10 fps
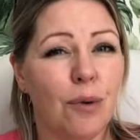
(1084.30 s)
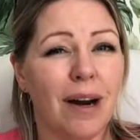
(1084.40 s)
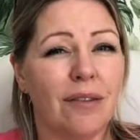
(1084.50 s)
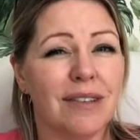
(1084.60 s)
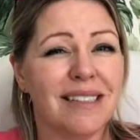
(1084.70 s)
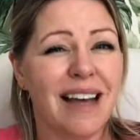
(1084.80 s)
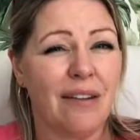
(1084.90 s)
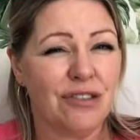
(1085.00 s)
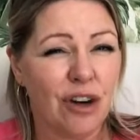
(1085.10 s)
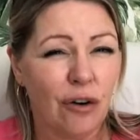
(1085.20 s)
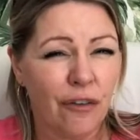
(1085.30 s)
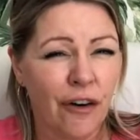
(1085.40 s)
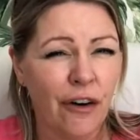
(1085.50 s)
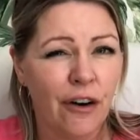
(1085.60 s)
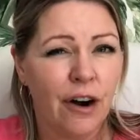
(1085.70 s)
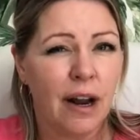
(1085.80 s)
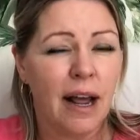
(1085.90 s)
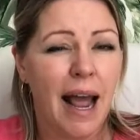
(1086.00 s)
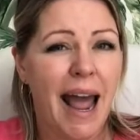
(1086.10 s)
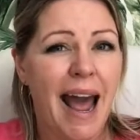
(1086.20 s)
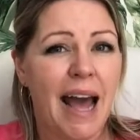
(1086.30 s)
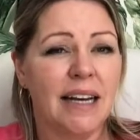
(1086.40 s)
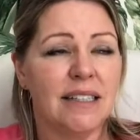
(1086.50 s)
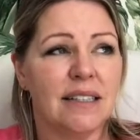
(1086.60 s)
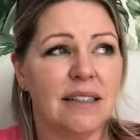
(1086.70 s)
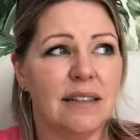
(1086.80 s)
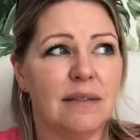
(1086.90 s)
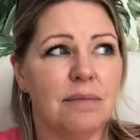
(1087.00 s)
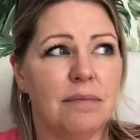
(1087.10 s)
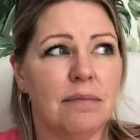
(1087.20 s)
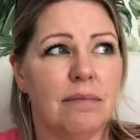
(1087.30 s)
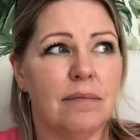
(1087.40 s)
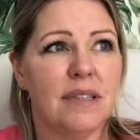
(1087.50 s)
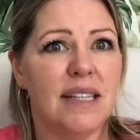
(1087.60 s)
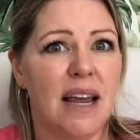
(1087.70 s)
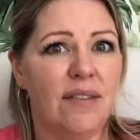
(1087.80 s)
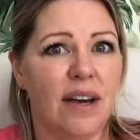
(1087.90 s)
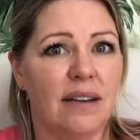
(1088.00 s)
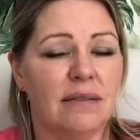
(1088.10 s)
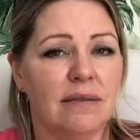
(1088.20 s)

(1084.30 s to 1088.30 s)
whatever's left over and save it.